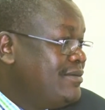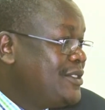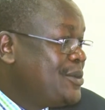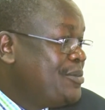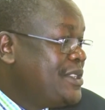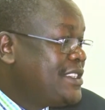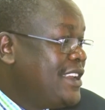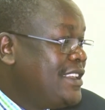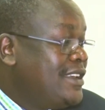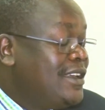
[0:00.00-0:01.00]
So
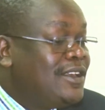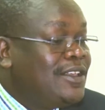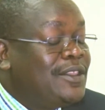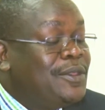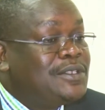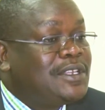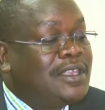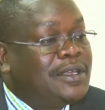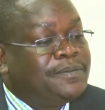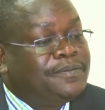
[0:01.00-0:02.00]
basically, those are
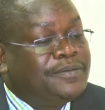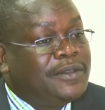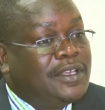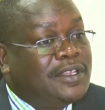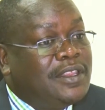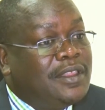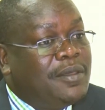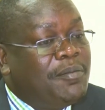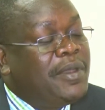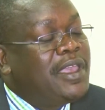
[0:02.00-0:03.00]

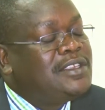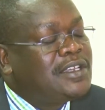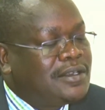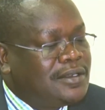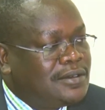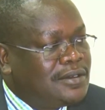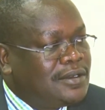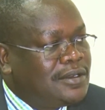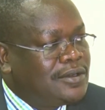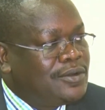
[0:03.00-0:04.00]
the major
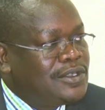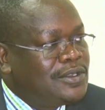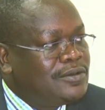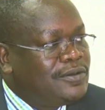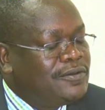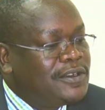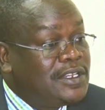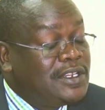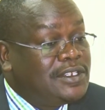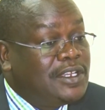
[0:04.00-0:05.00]
causes of
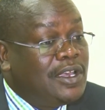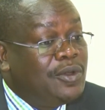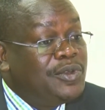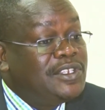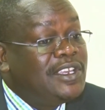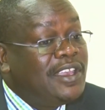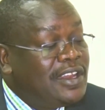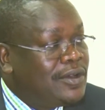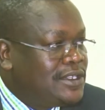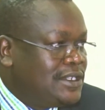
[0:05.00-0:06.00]
infertility, which
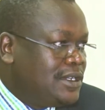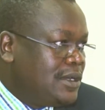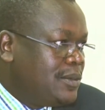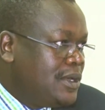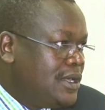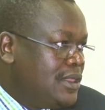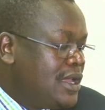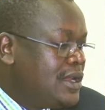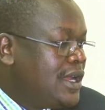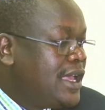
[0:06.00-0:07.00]
in our setup,
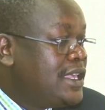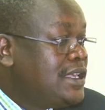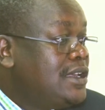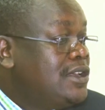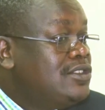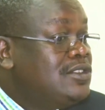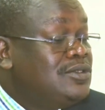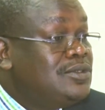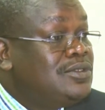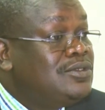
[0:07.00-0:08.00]
the underlying
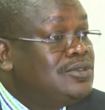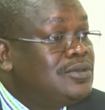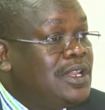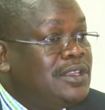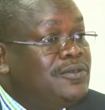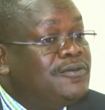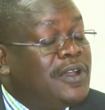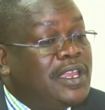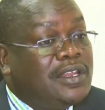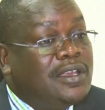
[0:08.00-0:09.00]
issues usually you
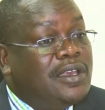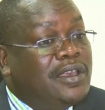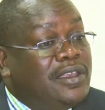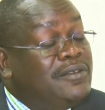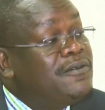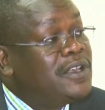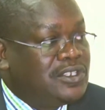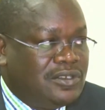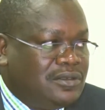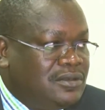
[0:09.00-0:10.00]
find
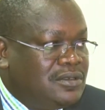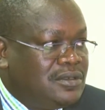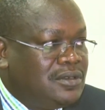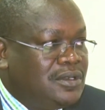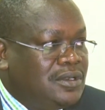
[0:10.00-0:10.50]
infections,